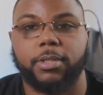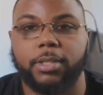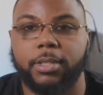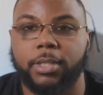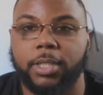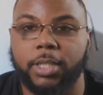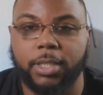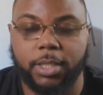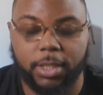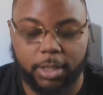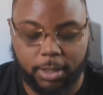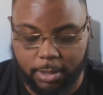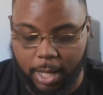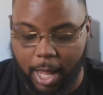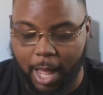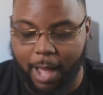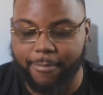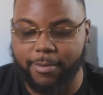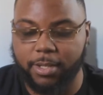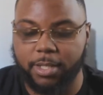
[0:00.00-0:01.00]
This is
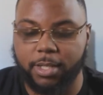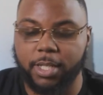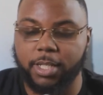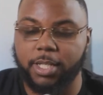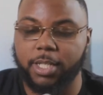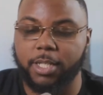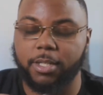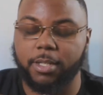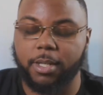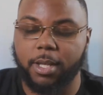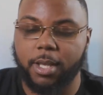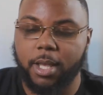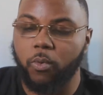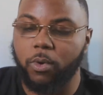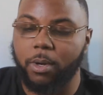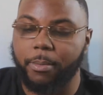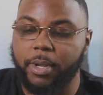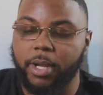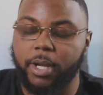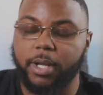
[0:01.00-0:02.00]
obvious. This is
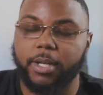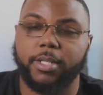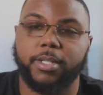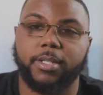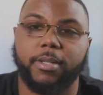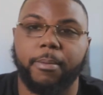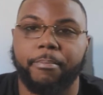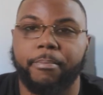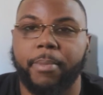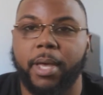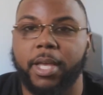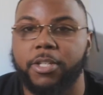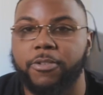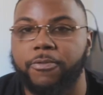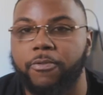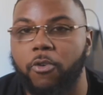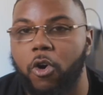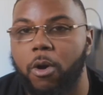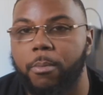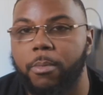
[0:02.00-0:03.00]
what I'm hearing is the best
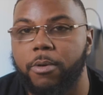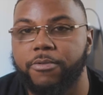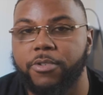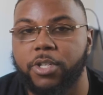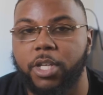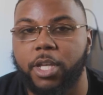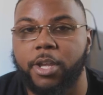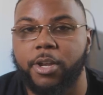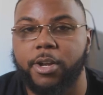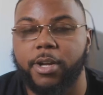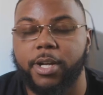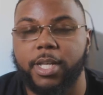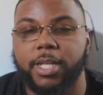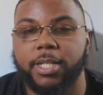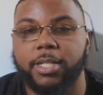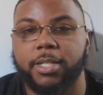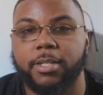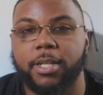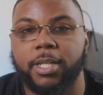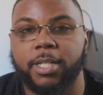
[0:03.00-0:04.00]
form of security.
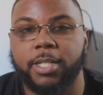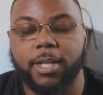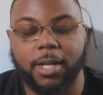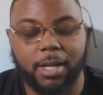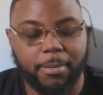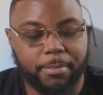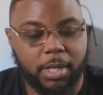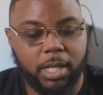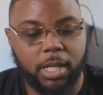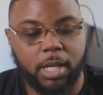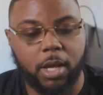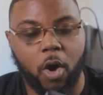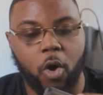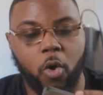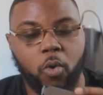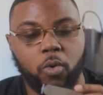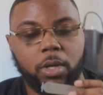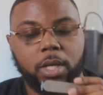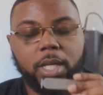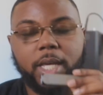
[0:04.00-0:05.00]
It's going to be the
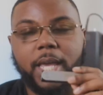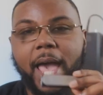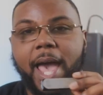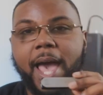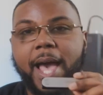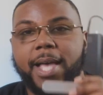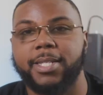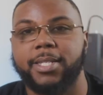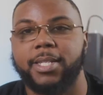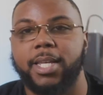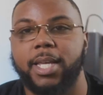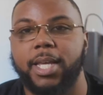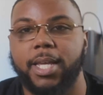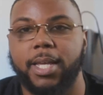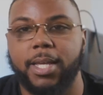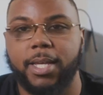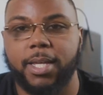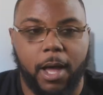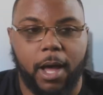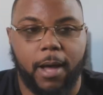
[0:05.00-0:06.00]
only asset.
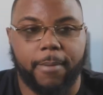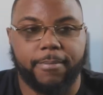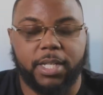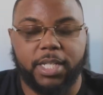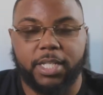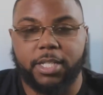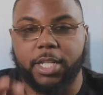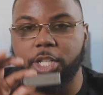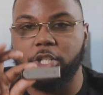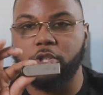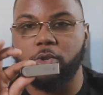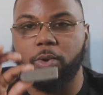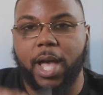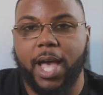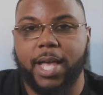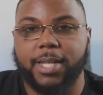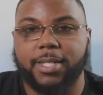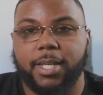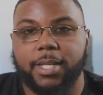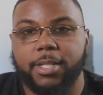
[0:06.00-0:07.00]
These digital
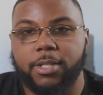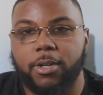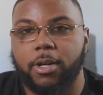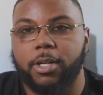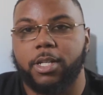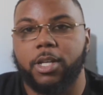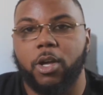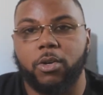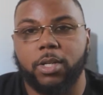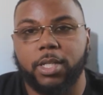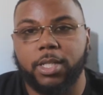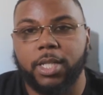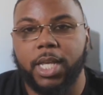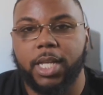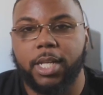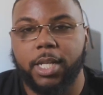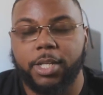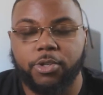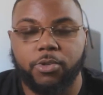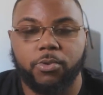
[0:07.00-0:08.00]
assets are the only
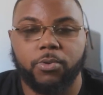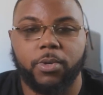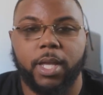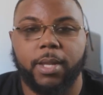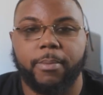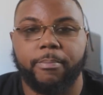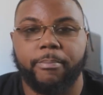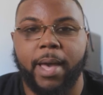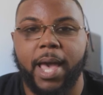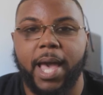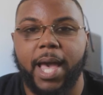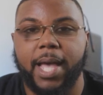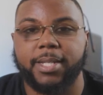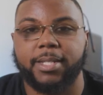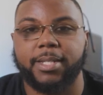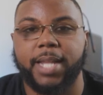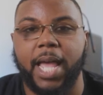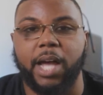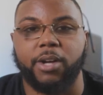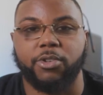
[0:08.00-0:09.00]
thing that you can pass
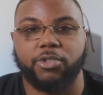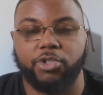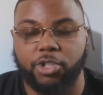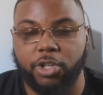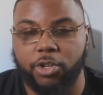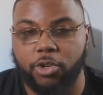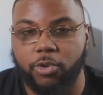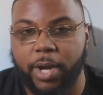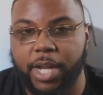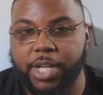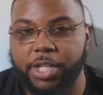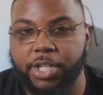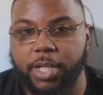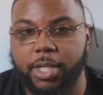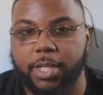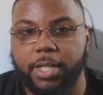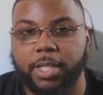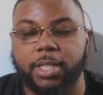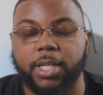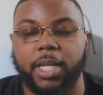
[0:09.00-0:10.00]
down
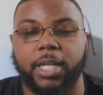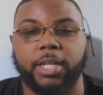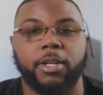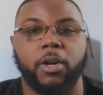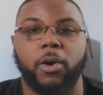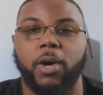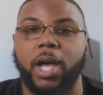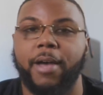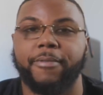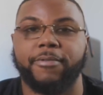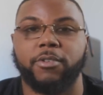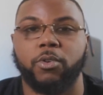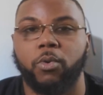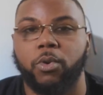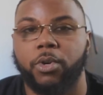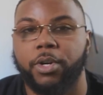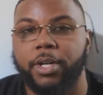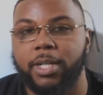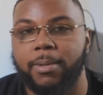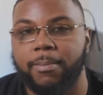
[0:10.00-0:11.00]
generations and don't have to
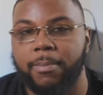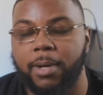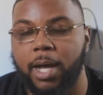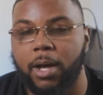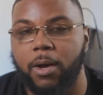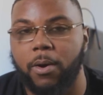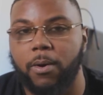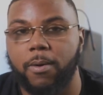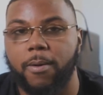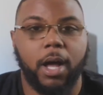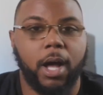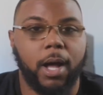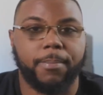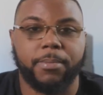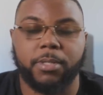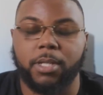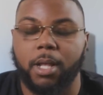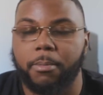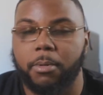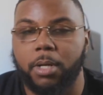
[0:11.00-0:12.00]
worry about
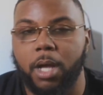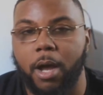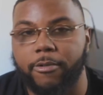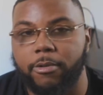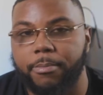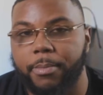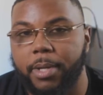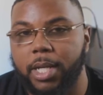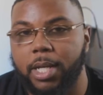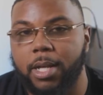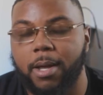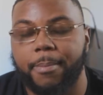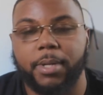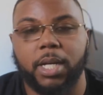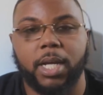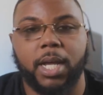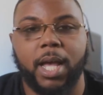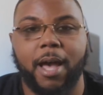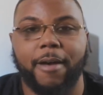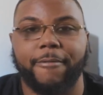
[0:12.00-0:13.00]
some government coming
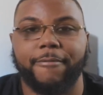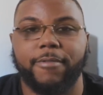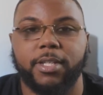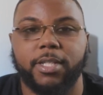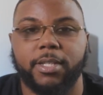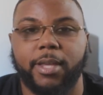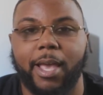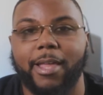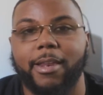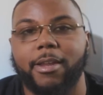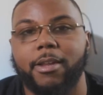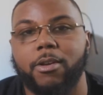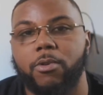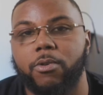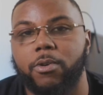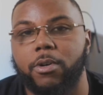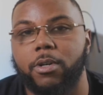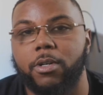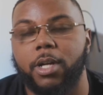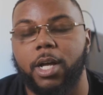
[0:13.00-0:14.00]
to confiscate it
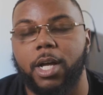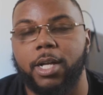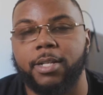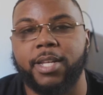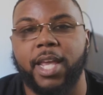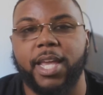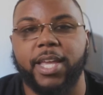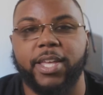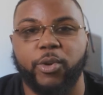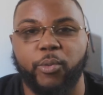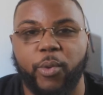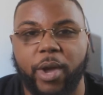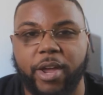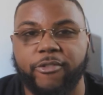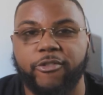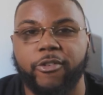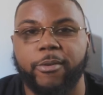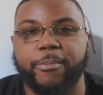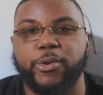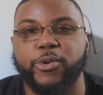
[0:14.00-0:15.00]
or take it away
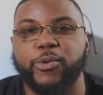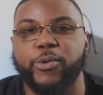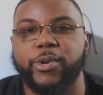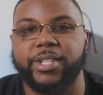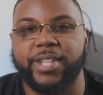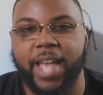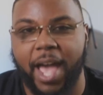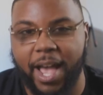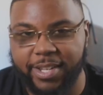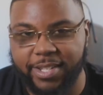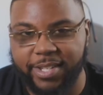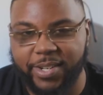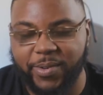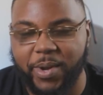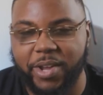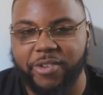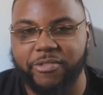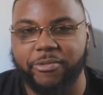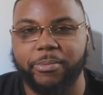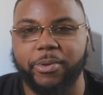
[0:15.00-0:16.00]
from you or tax it
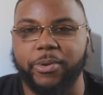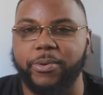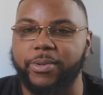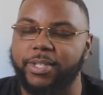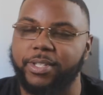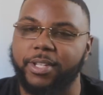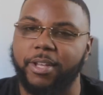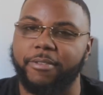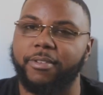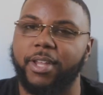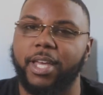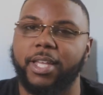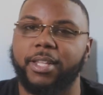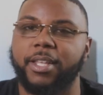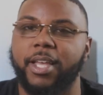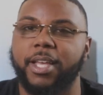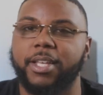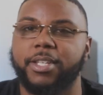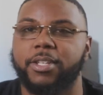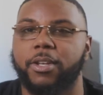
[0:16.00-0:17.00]
away from you and stuff like that.